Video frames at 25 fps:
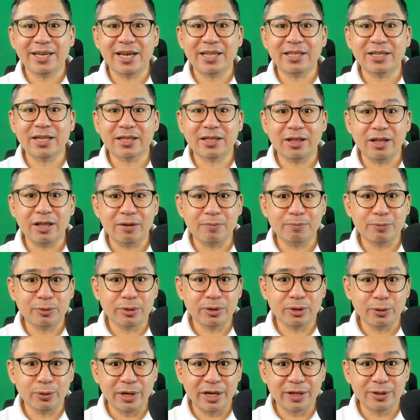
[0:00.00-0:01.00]
cannot
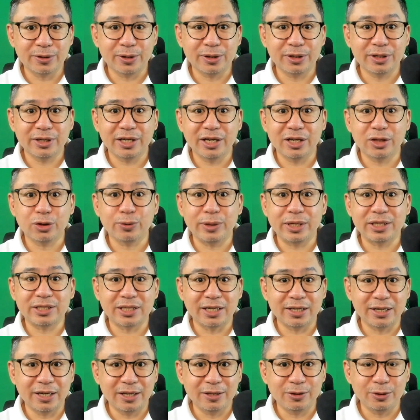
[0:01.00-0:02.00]
lump together into
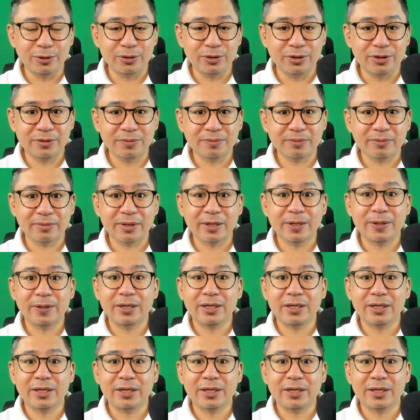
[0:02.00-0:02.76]
a single union.